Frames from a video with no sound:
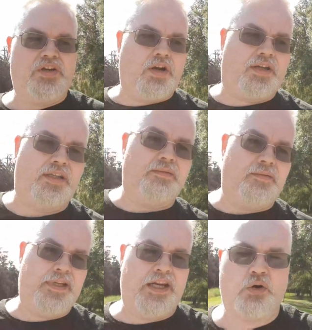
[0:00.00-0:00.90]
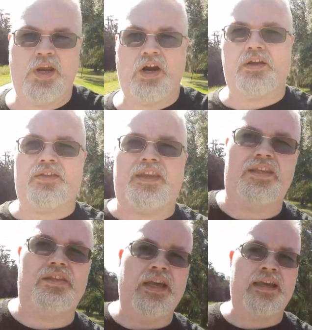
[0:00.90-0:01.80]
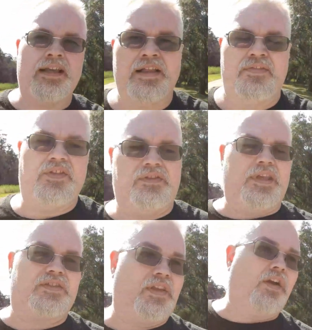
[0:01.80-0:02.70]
dark. And here we are, the, as they